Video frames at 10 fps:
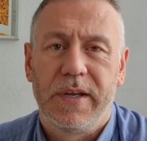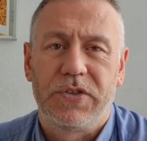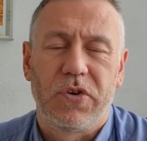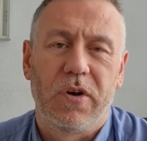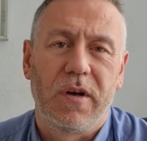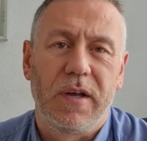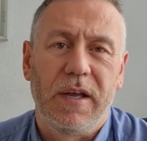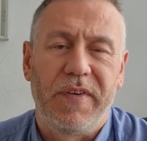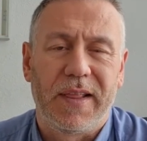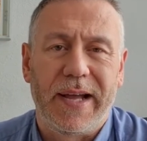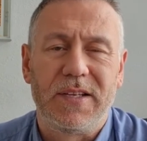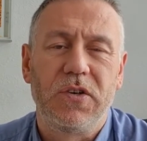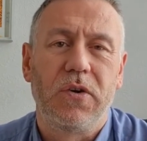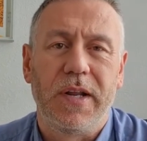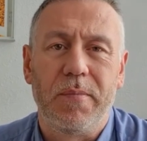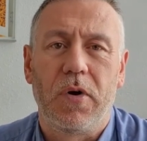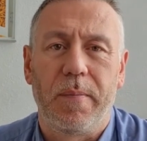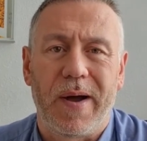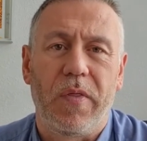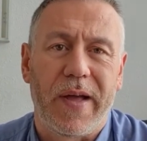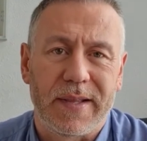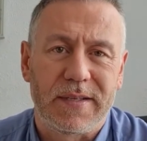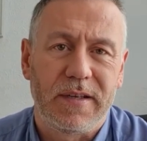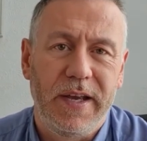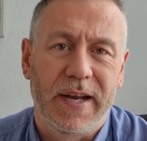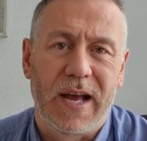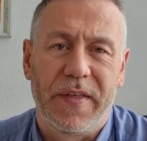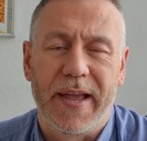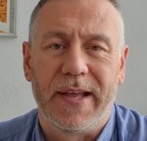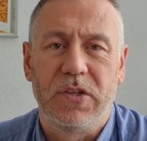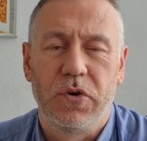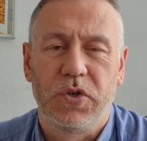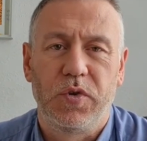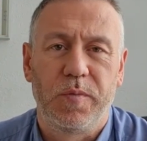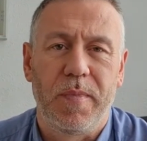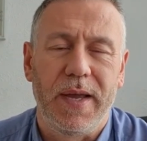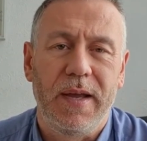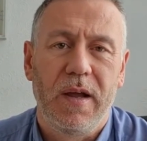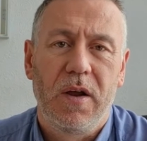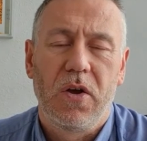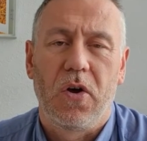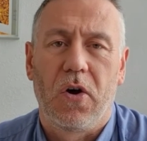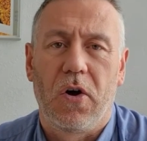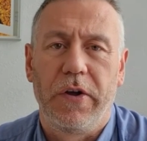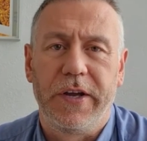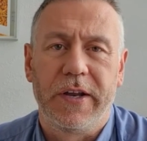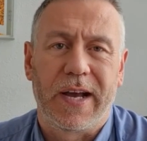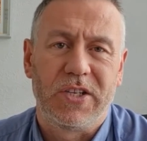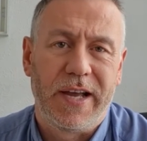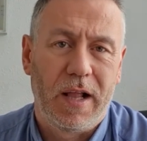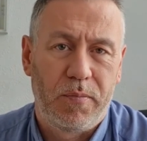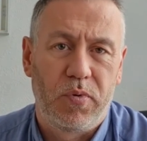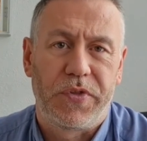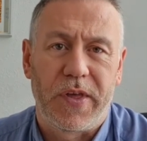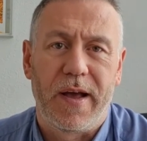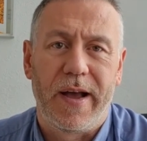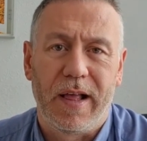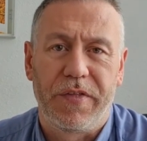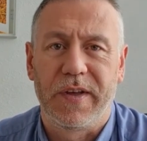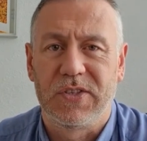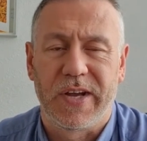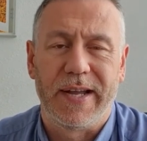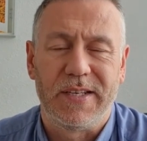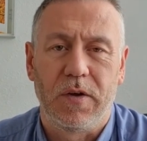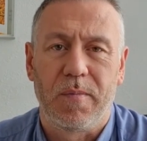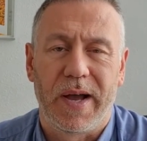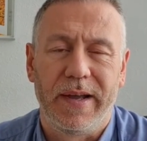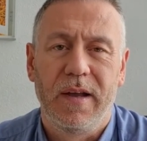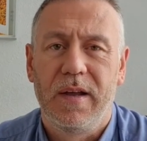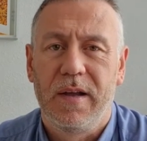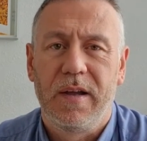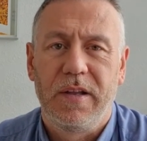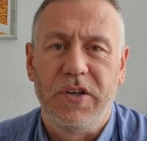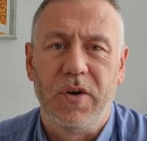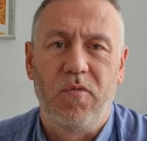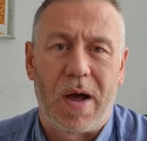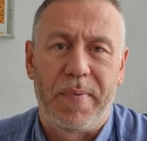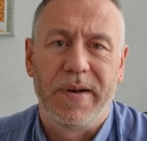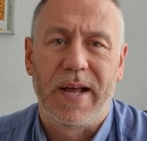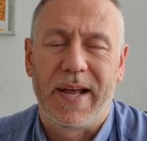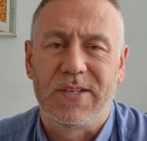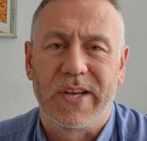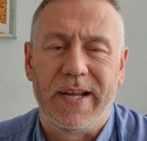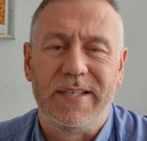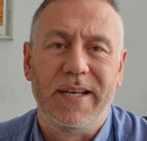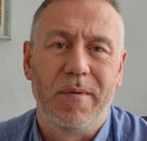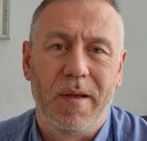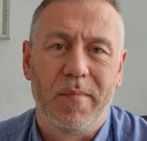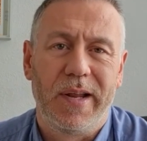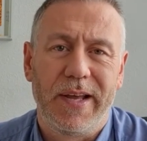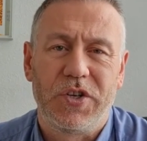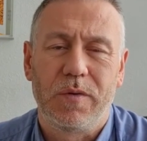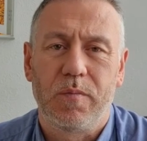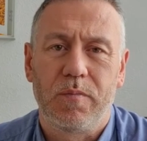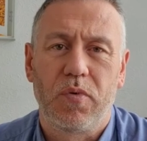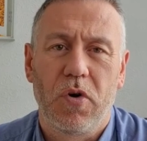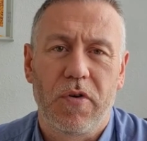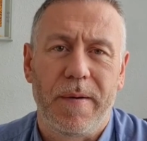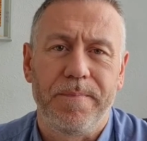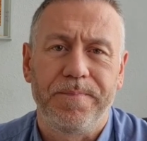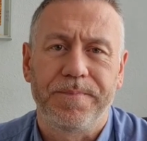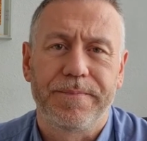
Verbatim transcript: so if you'd like to know any more about that, you can either get in touch with me or you can actually help with uh, health anxiety on my new rapid anxiety elimination program.